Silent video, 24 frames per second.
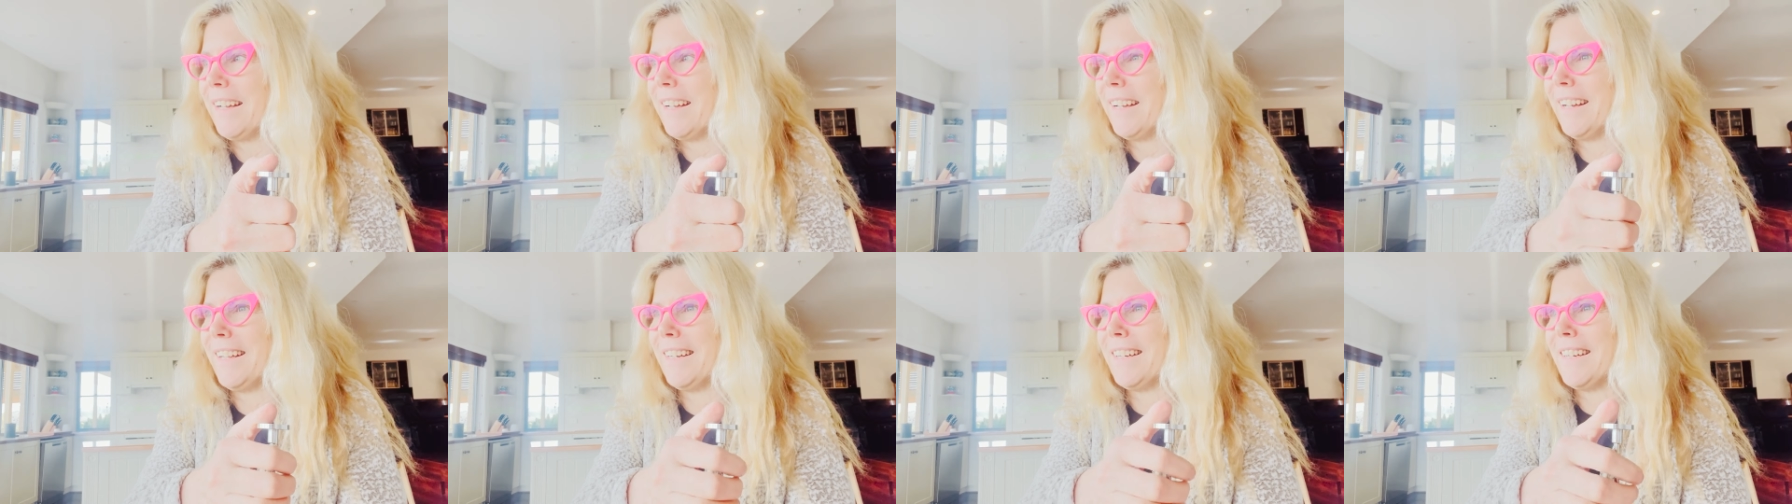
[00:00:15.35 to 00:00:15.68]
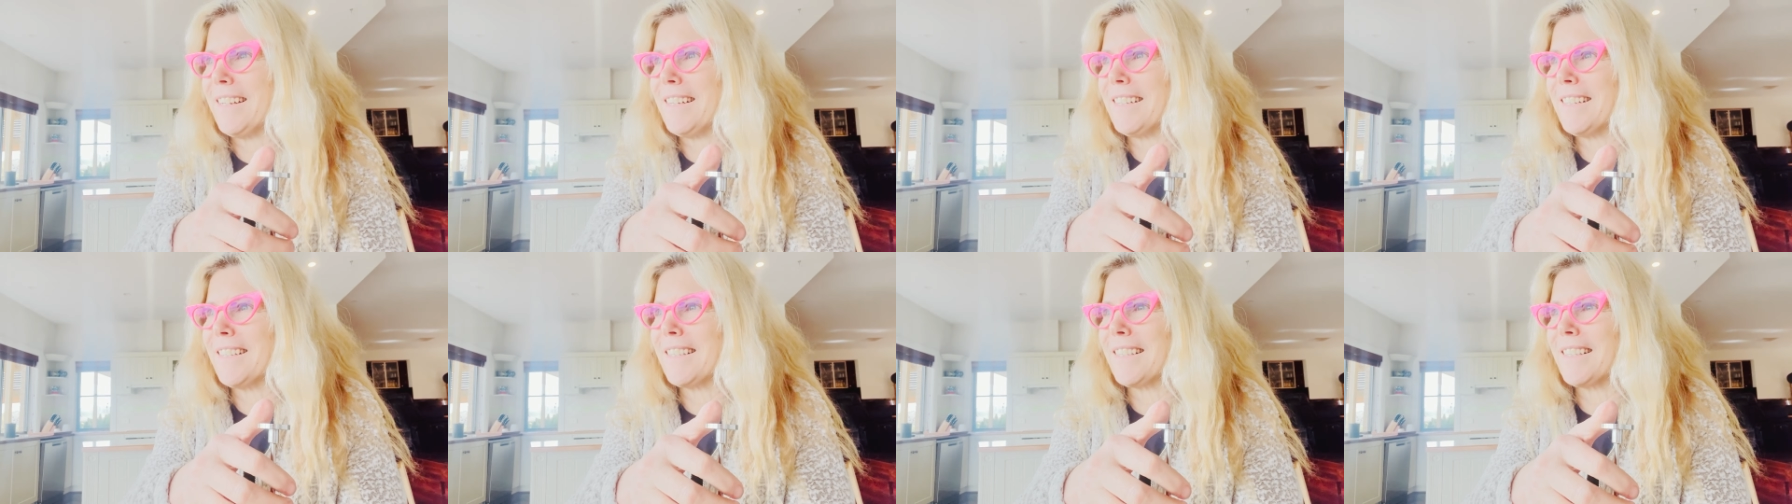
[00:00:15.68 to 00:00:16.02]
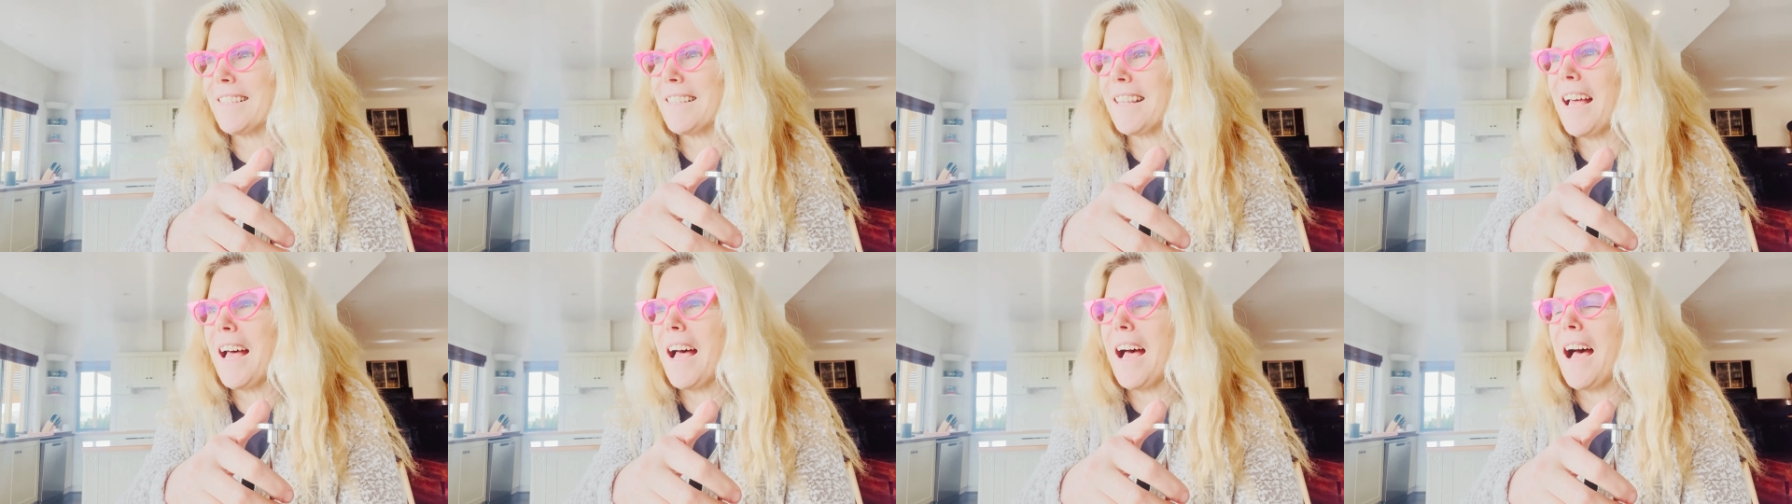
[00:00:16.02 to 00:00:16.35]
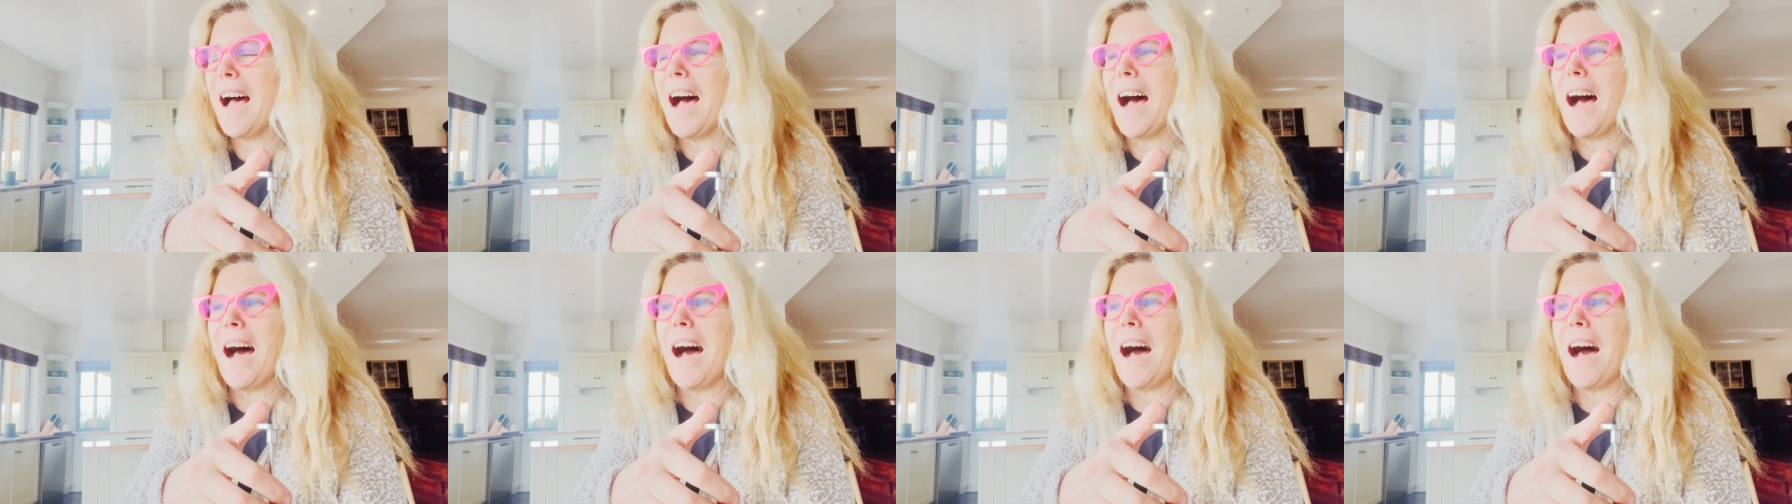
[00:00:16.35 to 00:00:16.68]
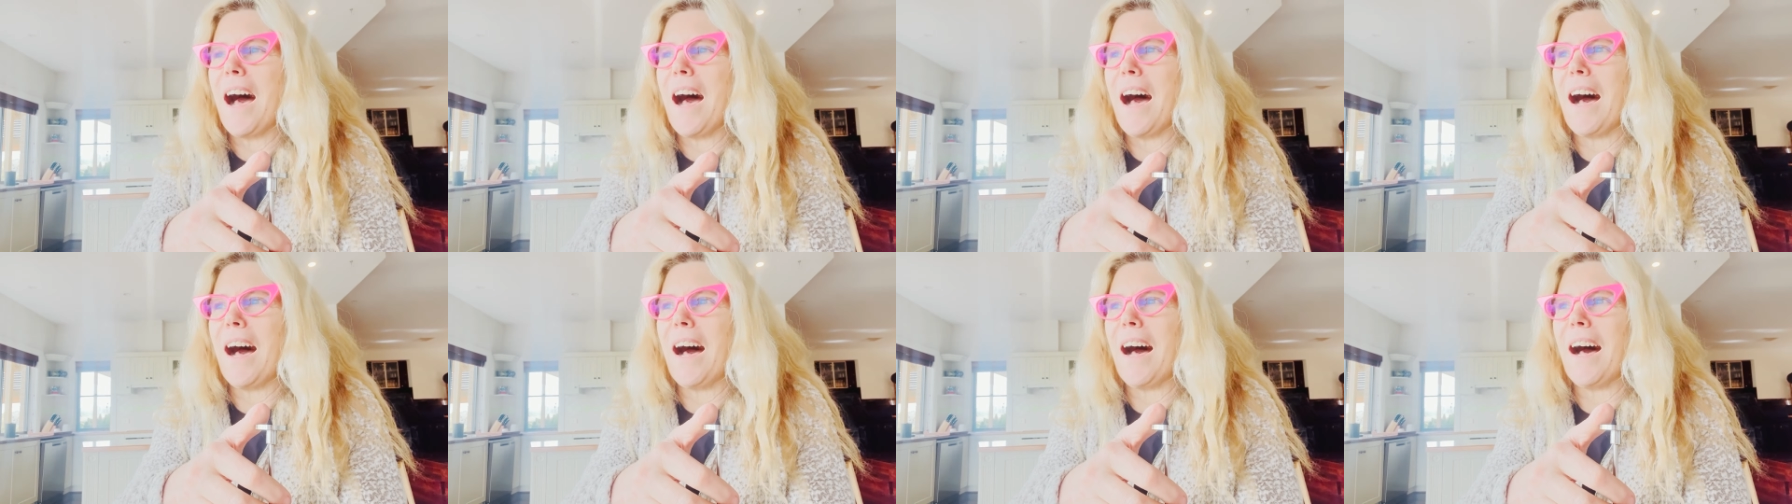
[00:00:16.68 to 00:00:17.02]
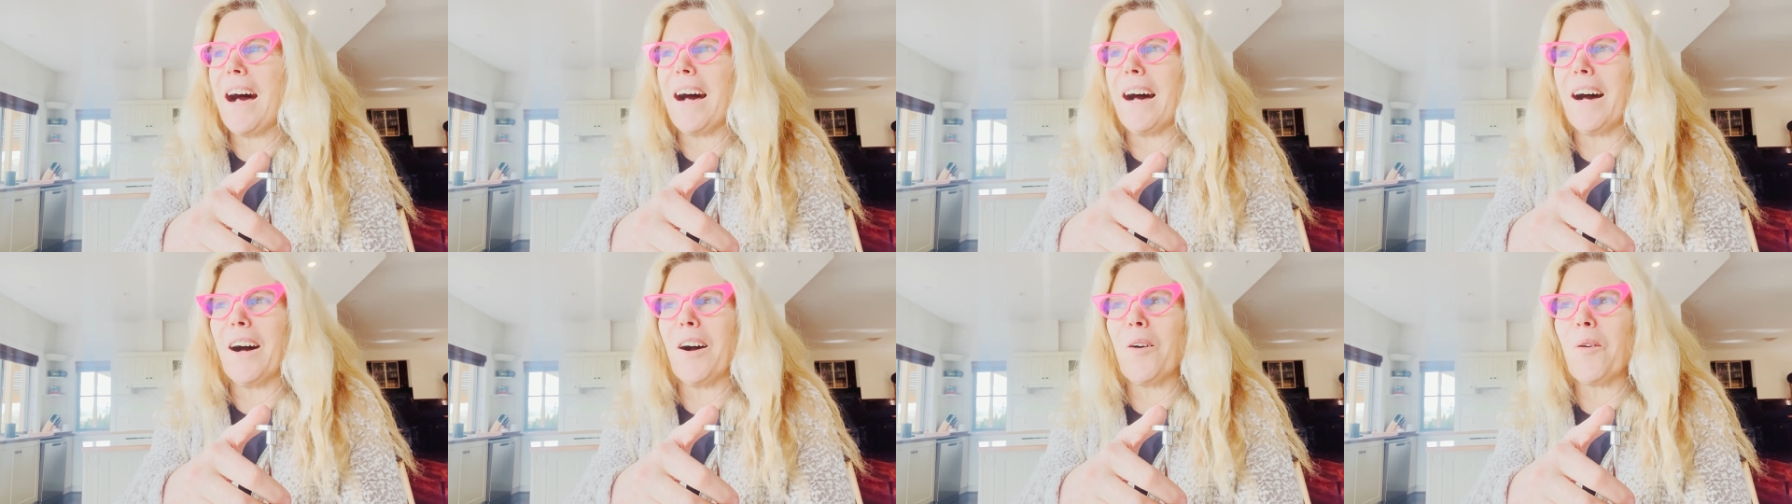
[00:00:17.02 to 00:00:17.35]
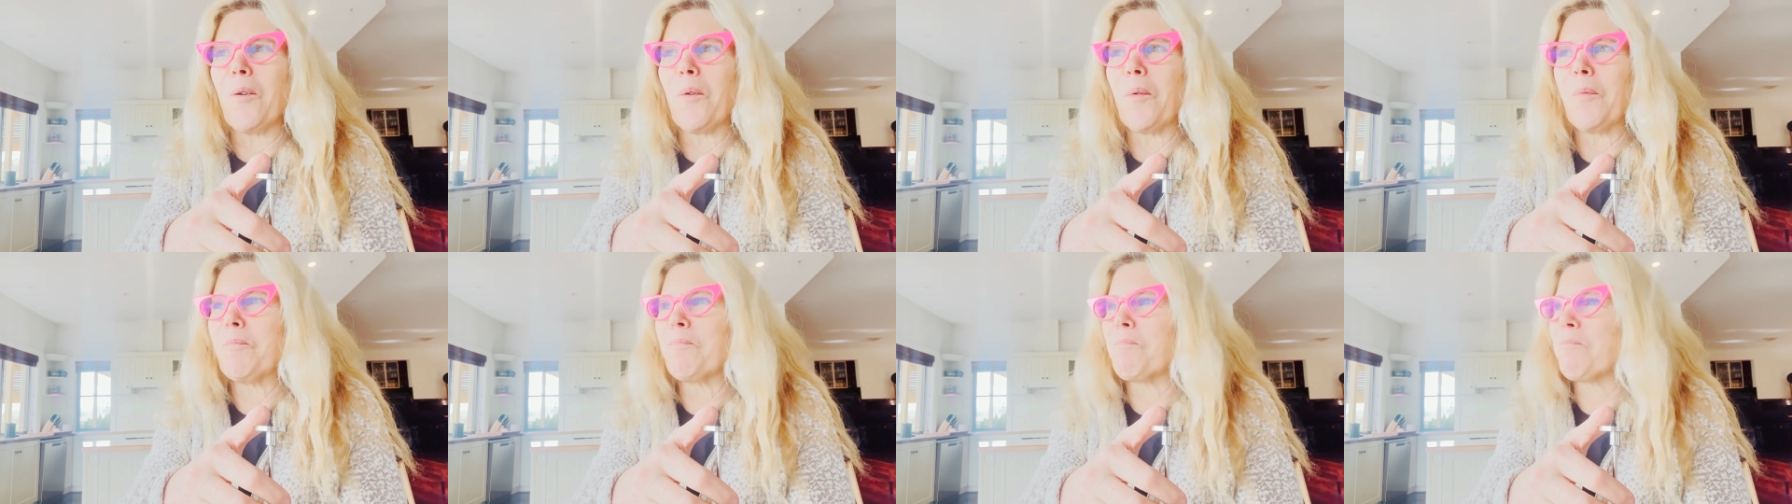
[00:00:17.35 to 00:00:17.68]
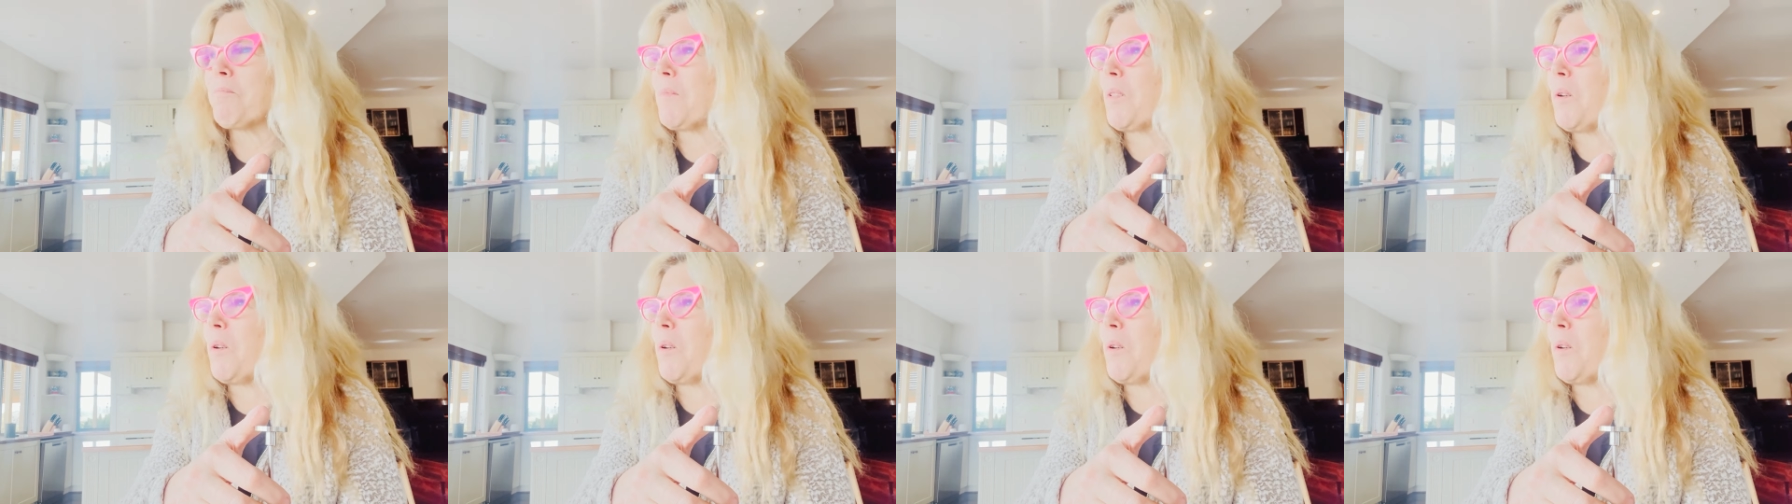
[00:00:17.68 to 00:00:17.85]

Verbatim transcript: It is a uh,